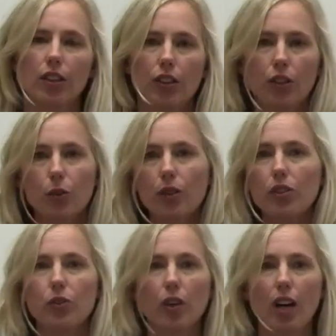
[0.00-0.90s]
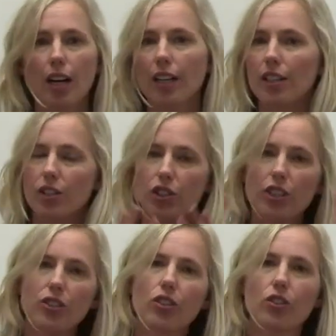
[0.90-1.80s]
You can draw
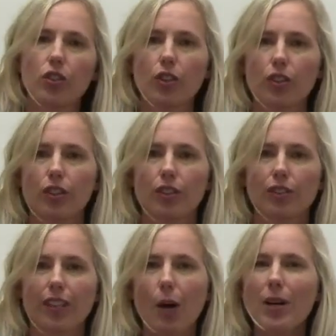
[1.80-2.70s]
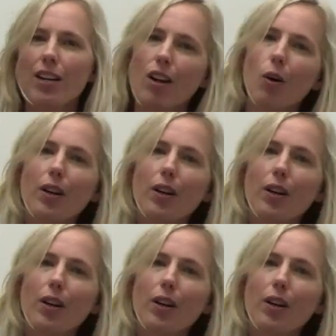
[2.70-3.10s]
just a circle. Now we know